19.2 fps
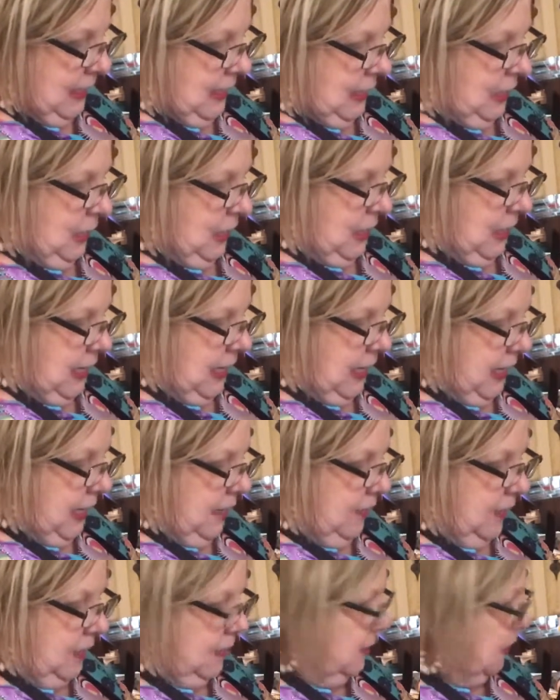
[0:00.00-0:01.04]
Okay,
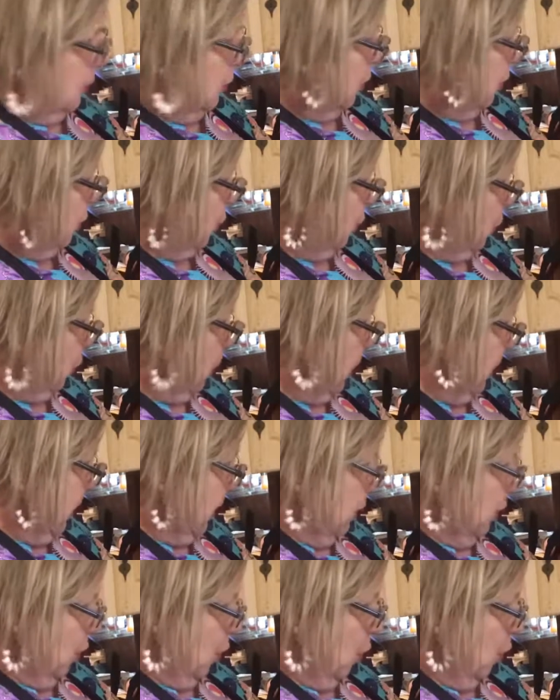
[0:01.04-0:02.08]
and this is just your
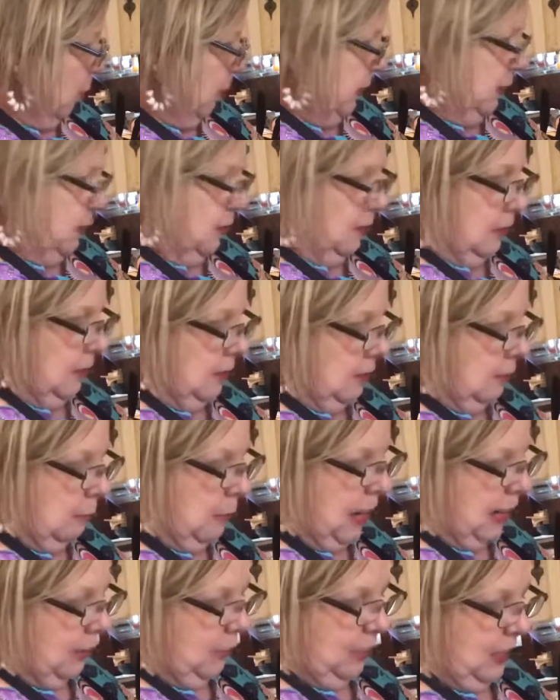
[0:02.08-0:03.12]
regular Colby
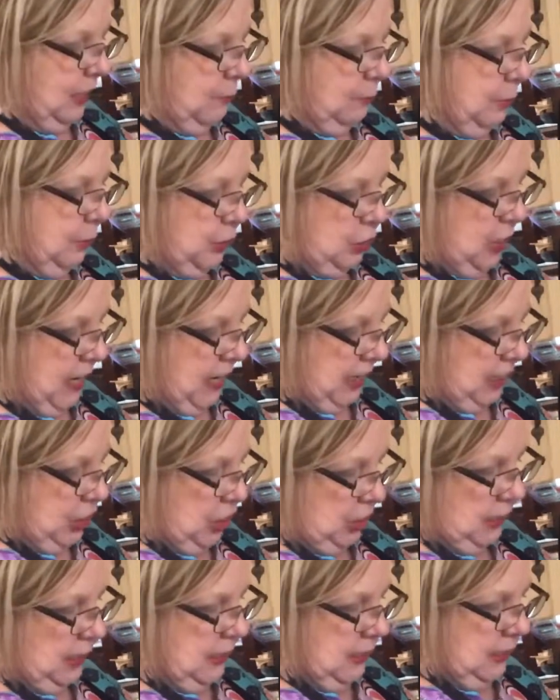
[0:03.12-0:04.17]
Monterey Jack
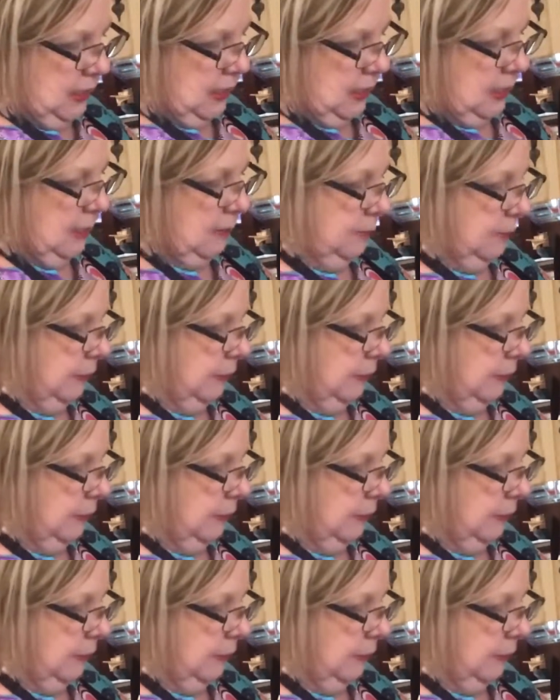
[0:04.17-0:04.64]
cheese.